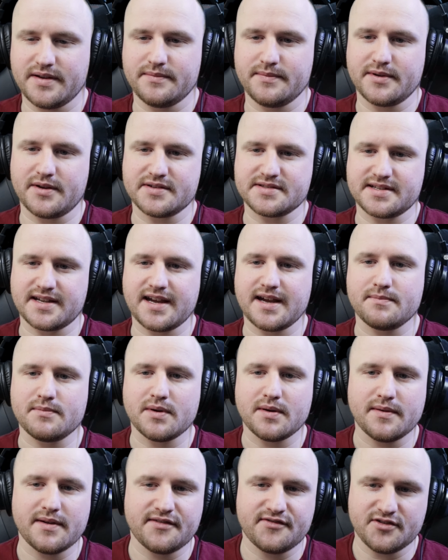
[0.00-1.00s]
because I can.
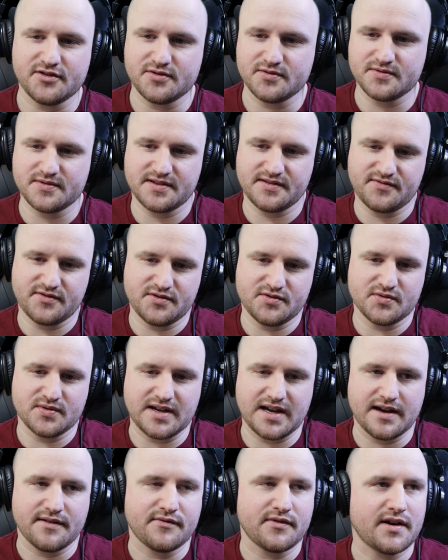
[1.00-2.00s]
But if you don't
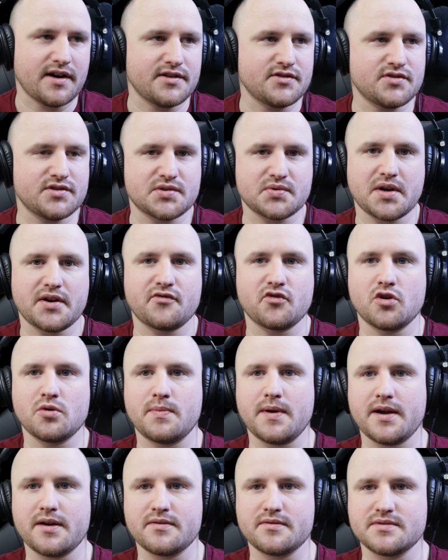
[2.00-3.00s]
have
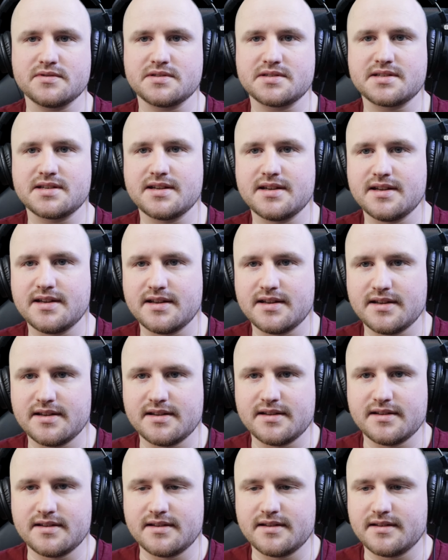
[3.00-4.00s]
£124
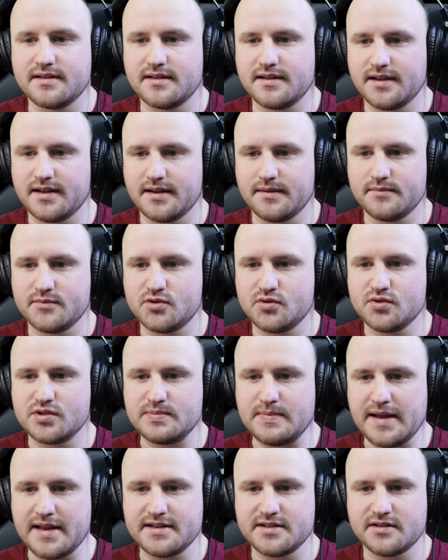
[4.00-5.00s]
to
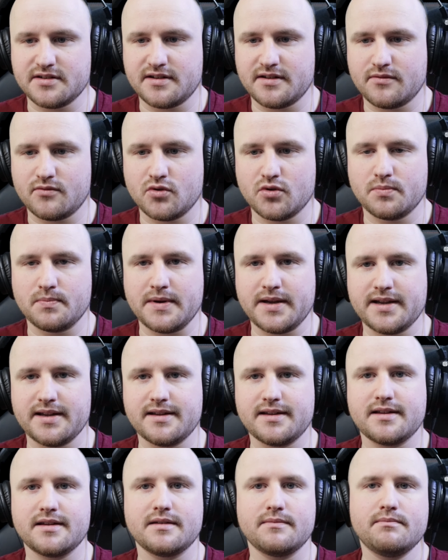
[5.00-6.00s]
spend on a Rode
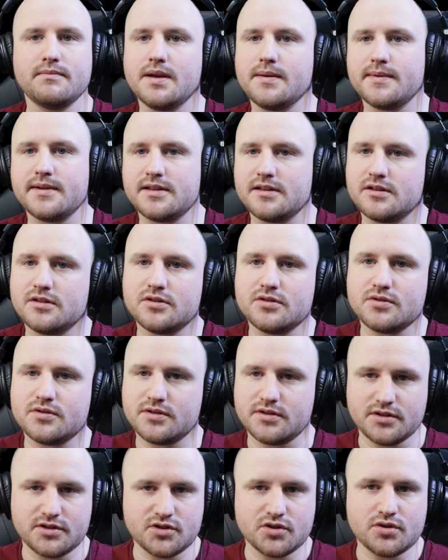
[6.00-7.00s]
mic, maybe
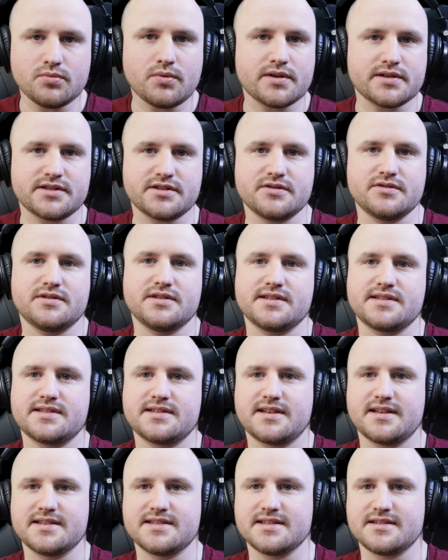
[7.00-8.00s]
you do want to
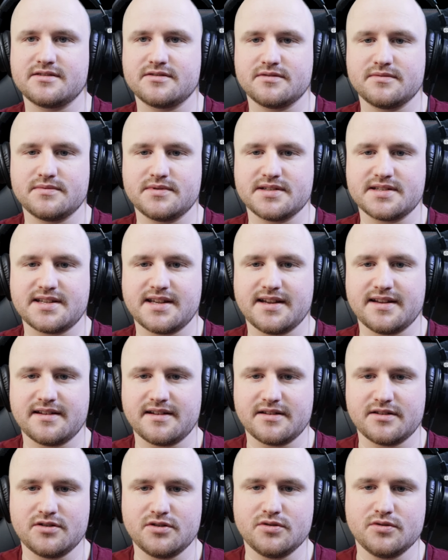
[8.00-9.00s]
just consider just getting